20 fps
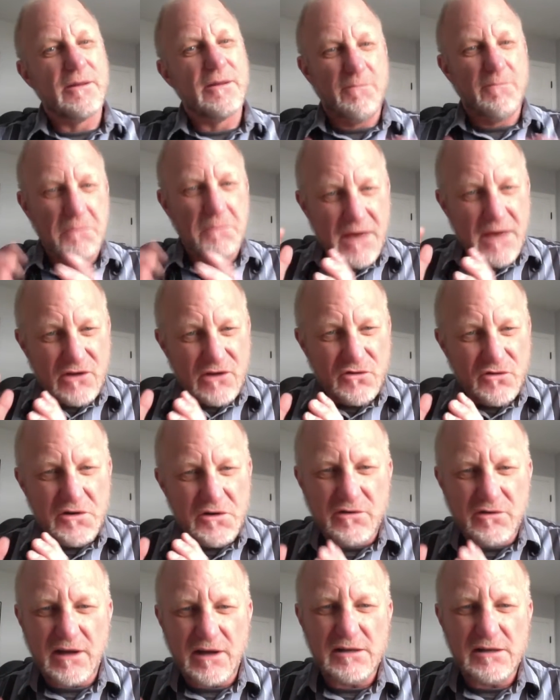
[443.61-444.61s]
Make sure
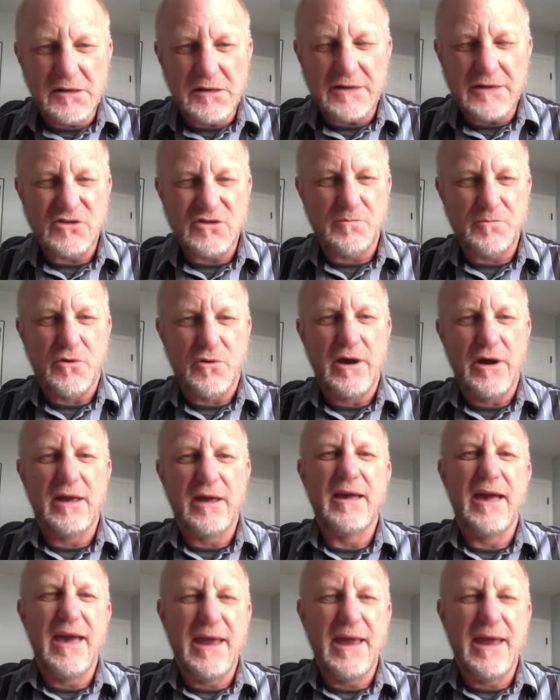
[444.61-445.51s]
you take a lunch break